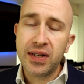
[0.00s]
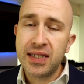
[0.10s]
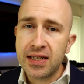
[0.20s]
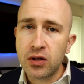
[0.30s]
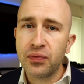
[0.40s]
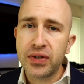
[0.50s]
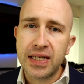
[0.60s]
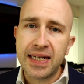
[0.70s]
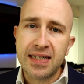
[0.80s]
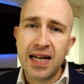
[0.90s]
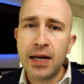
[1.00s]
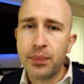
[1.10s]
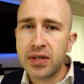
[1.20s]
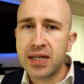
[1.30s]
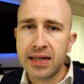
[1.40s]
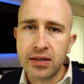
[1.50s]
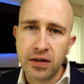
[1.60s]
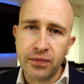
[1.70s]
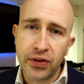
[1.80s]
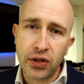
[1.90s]
this is obviously 10%
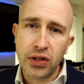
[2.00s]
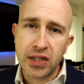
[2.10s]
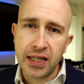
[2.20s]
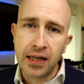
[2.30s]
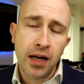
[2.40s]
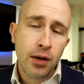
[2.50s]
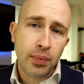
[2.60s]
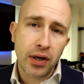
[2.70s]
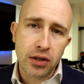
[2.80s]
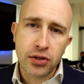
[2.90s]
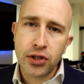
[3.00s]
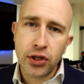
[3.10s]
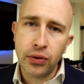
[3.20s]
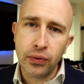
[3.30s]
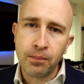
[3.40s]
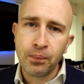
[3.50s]
of 30 plus 2.